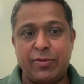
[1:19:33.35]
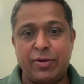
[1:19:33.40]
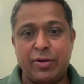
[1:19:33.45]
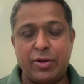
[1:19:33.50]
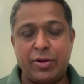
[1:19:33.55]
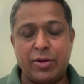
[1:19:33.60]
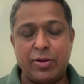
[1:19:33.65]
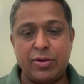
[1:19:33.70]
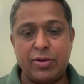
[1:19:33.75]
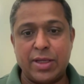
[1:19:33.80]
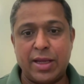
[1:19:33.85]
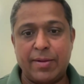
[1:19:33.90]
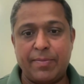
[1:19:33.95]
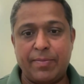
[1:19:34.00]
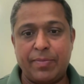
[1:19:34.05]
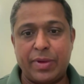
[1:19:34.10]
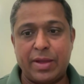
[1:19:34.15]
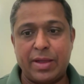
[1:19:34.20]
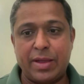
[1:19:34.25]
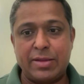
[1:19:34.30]
if you're
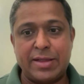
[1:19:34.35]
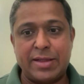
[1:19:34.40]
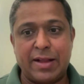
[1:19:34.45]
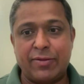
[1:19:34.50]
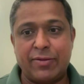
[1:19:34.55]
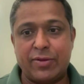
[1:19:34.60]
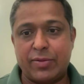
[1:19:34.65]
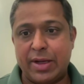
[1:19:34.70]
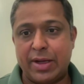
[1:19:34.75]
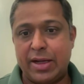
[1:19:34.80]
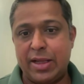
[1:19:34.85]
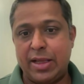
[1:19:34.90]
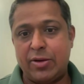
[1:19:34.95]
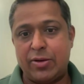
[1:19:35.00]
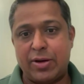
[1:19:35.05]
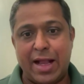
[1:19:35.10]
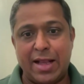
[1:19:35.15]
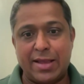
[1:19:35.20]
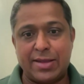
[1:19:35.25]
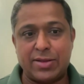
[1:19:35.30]
using Delft
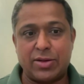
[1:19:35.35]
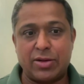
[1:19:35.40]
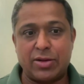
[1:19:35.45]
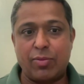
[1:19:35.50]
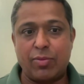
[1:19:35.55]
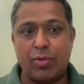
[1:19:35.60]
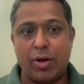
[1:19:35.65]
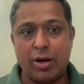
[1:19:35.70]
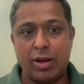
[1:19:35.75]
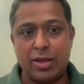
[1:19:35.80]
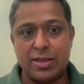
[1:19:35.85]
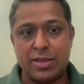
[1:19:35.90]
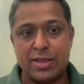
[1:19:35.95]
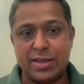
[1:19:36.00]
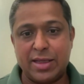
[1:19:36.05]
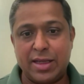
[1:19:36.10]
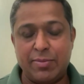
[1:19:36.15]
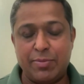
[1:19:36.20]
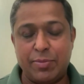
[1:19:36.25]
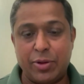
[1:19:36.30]
3D or AdCirc models
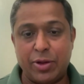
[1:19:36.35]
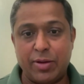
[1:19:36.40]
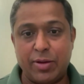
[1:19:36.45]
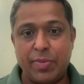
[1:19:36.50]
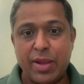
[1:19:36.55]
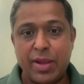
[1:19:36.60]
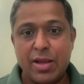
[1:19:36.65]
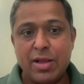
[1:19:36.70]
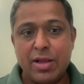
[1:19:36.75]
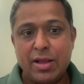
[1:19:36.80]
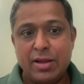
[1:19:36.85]
as input,